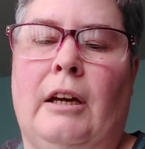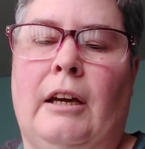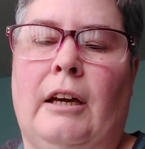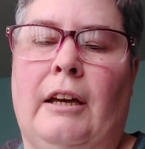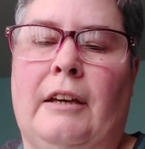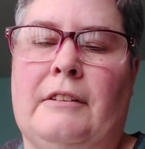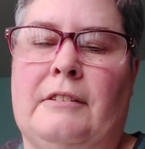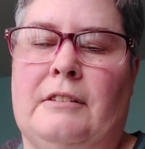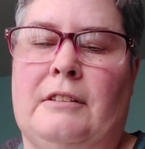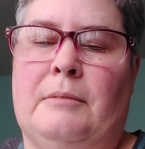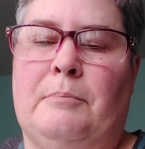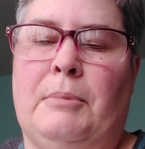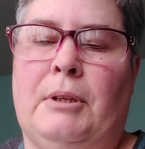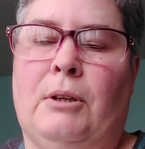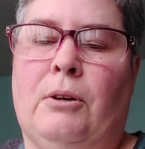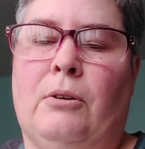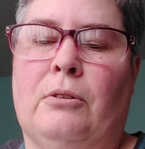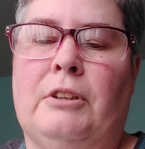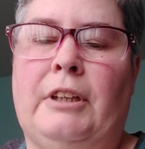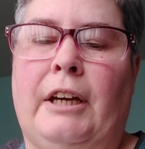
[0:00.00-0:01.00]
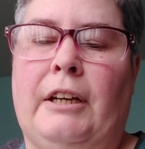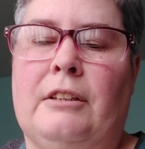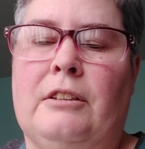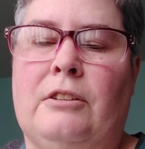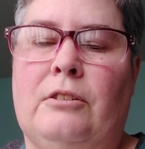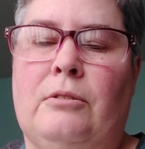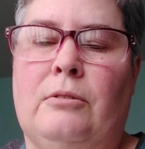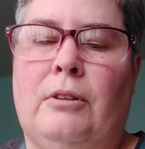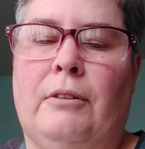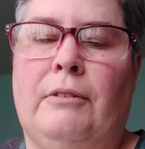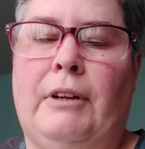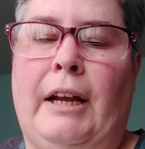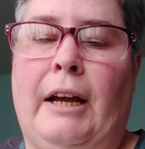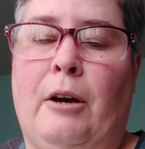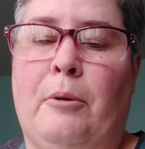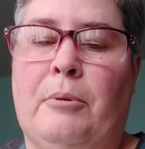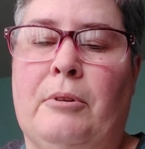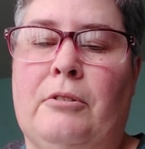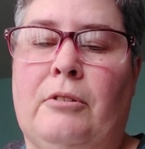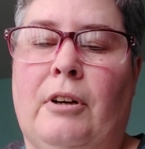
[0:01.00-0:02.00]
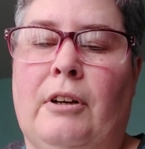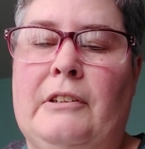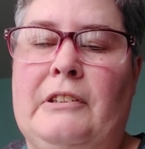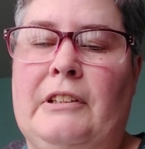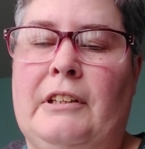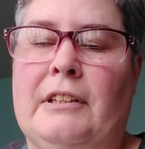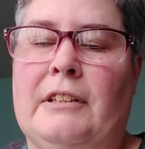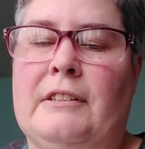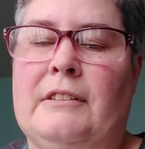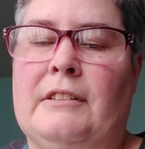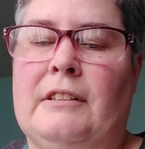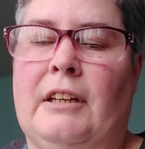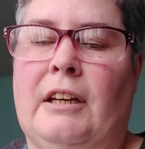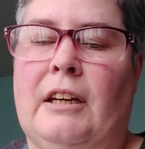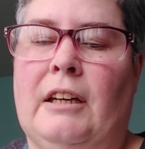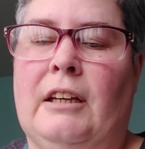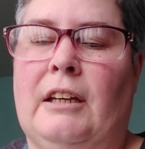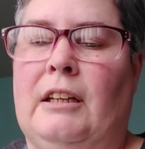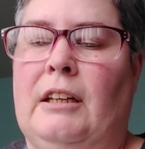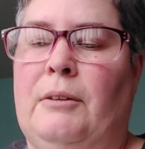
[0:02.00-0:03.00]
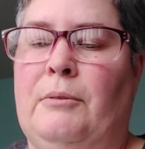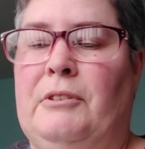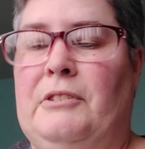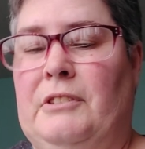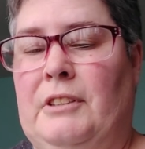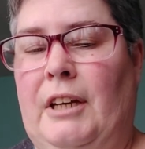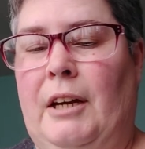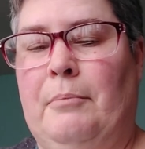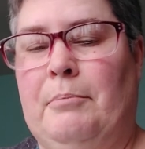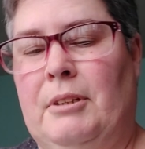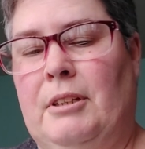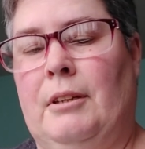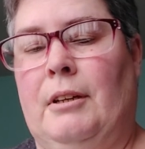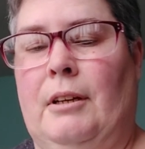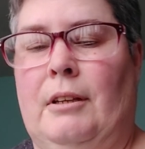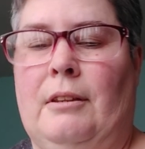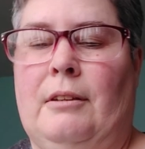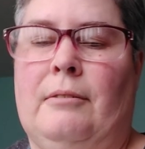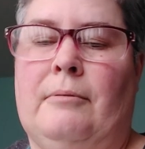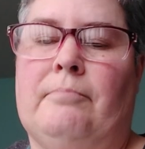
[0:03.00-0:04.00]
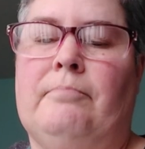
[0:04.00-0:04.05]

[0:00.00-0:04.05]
has a big old tattoo of an albatross on his neck and he was stabbed to death.